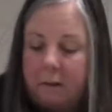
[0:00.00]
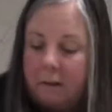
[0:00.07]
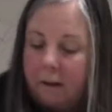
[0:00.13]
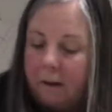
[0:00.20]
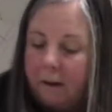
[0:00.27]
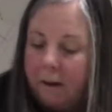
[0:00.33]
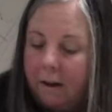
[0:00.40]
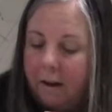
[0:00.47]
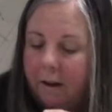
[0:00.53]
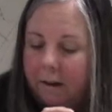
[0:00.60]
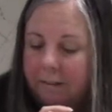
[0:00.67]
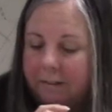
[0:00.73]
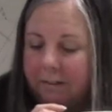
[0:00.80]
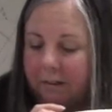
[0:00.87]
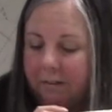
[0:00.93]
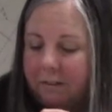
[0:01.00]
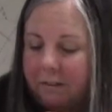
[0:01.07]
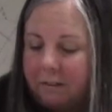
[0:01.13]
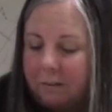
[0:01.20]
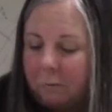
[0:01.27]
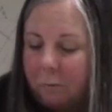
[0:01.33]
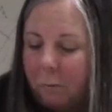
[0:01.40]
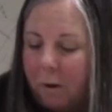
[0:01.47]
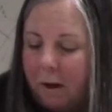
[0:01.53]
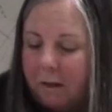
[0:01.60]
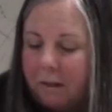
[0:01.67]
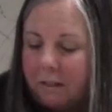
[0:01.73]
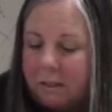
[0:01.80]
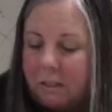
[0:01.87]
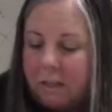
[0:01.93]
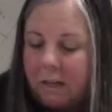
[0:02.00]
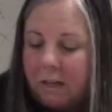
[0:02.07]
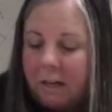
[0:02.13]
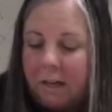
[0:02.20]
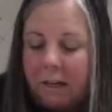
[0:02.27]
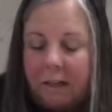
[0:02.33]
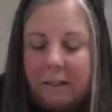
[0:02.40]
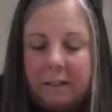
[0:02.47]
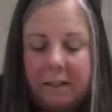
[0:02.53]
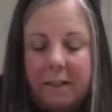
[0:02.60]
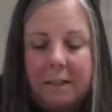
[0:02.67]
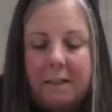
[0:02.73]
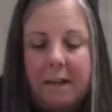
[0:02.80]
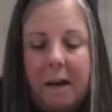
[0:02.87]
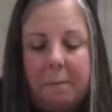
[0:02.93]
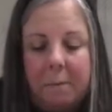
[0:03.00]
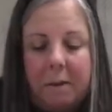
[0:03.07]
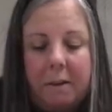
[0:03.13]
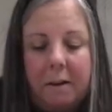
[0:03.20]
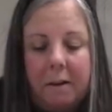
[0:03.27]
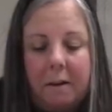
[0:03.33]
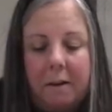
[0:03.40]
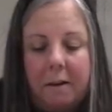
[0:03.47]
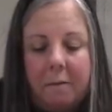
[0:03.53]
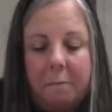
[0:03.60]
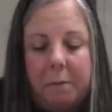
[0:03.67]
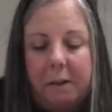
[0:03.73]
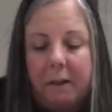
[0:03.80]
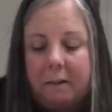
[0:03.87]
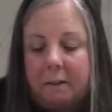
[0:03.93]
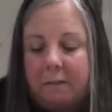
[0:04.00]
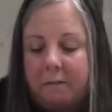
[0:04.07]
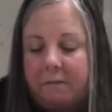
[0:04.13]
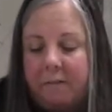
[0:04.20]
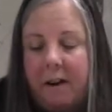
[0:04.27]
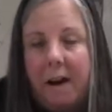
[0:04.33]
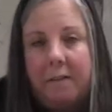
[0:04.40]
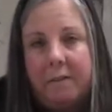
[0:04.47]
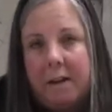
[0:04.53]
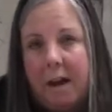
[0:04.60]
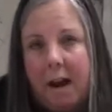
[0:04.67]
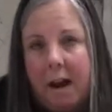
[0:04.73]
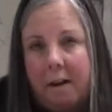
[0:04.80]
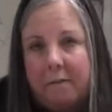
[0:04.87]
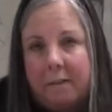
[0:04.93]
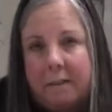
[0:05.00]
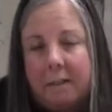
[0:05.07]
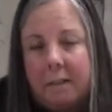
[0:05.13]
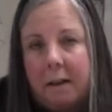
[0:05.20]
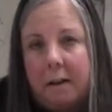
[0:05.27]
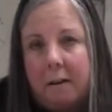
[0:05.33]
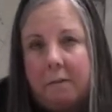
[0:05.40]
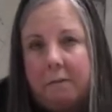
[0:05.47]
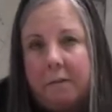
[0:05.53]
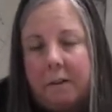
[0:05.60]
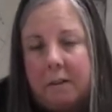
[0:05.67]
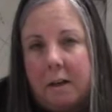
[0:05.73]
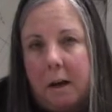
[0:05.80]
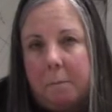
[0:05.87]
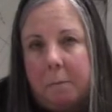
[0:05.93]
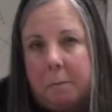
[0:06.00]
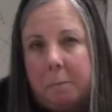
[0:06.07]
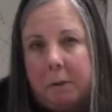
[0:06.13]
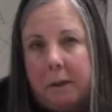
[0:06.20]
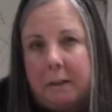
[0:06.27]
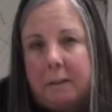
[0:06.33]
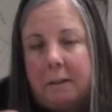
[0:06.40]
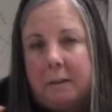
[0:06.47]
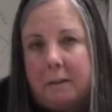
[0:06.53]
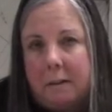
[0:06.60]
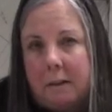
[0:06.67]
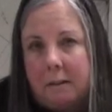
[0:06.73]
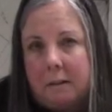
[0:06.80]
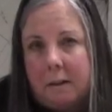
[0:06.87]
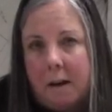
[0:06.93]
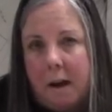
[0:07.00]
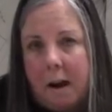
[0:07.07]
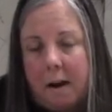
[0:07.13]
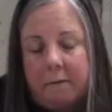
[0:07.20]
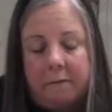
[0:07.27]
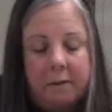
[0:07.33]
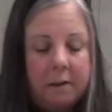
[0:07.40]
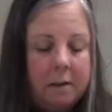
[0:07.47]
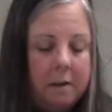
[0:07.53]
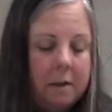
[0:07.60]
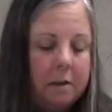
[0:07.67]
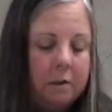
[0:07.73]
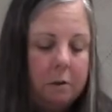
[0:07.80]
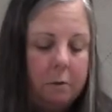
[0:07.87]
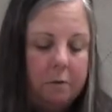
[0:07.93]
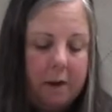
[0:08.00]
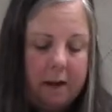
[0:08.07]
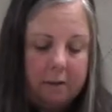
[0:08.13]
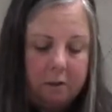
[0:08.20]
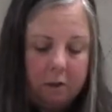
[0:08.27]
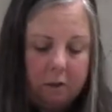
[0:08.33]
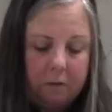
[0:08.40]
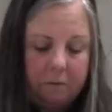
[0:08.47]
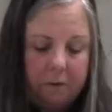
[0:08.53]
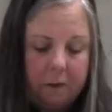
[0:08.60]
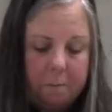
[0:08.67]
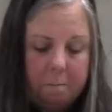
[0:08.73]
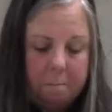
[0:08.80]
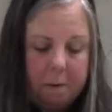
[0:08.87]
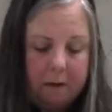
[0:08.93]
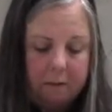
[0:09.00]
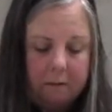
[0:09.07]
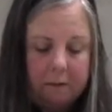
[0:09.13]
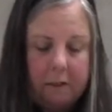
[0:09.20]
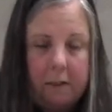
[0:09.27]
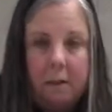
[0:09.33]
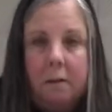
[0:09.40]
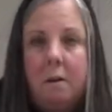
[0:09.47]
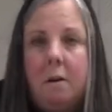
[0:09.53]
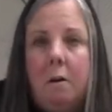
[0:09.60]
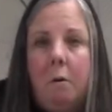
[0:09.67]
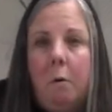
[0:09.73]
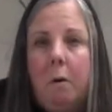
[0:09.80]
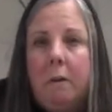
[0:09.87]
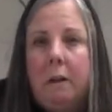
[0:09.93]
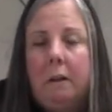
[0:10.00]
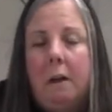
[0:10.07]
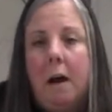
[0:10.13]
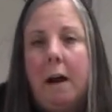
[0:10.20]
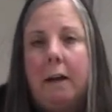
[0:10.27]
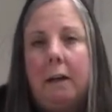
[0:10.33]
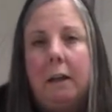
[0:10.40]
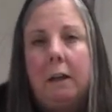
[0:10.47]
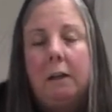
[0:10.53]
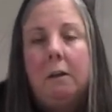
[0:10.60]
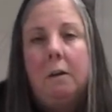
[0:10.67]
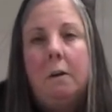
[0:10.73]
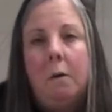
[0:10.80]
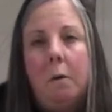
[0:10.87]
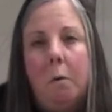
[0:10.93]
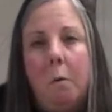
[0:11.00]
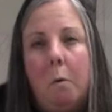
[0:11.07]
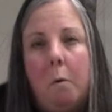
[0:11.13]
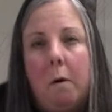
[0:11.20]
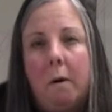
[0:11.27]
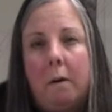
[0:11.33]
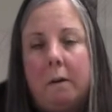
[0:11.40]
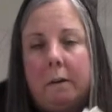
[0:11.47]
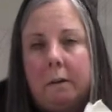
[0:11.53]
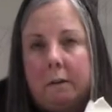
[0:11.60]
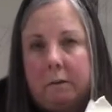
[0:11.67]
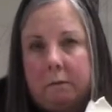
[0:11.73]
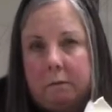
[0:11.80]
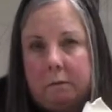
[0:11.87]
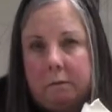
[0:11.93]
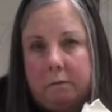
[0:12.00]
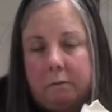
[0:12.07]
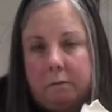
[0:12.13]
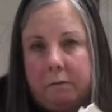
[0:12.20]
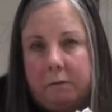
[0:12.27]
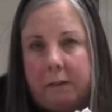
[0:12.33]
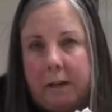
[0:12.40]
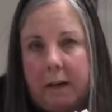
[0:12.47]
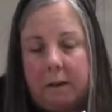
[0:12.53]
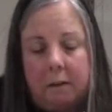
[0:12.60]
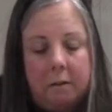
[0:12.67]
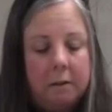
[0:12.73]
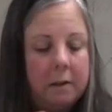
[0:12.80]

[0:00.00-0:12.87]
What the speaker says: 7.5. So it's just 1 inch. It's the depth plus 5.5 instead of the depth plus 6.5. So, and that's just for the muslin or the lining or flannel.